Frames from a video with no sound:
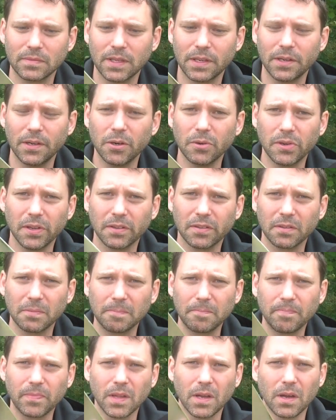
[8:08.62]
noticed:
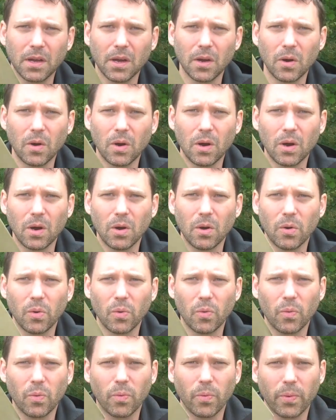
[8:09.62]

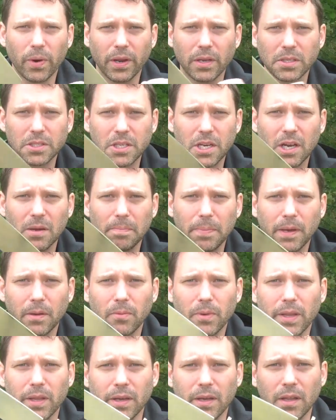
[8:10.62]
when you're chopping
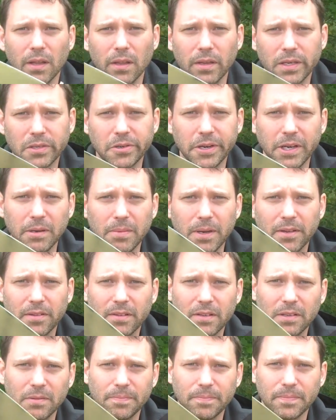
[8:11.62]
with the
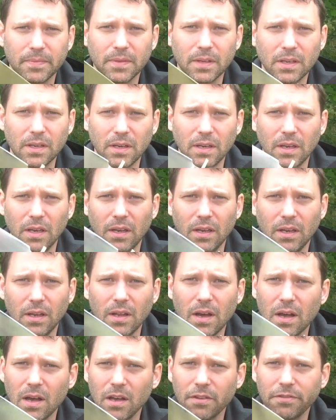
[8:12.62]
trailmaster, it
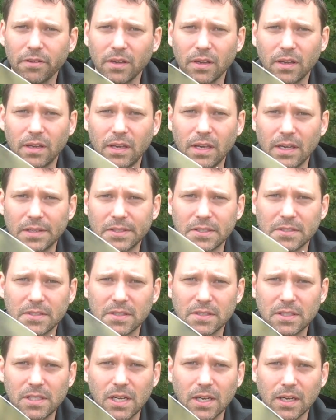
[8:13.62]
often gets
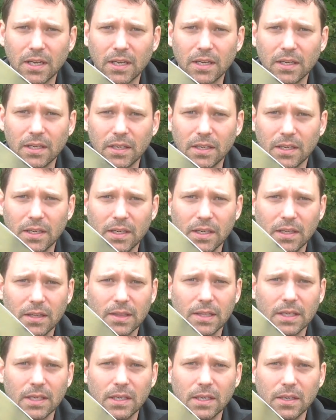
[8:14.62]
stuck in
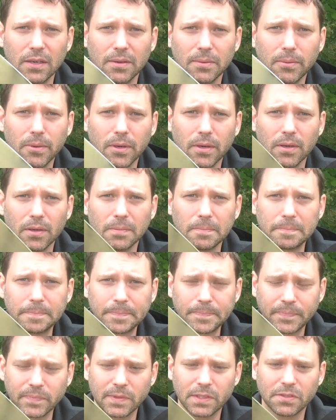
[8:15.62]
the wood,
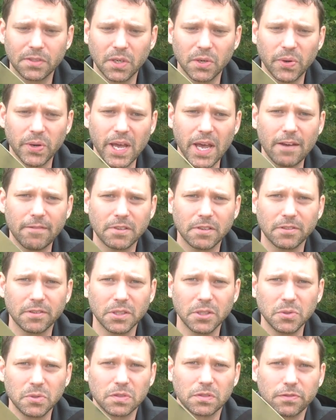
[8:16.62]
so you have to
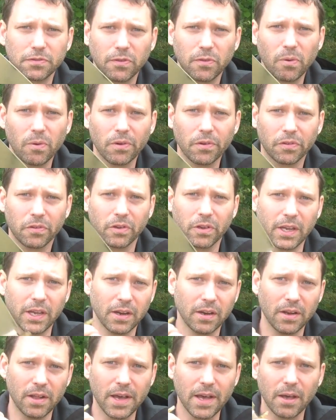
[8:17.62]
use force to get
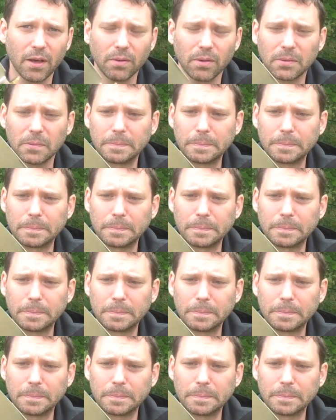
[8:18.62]
it out.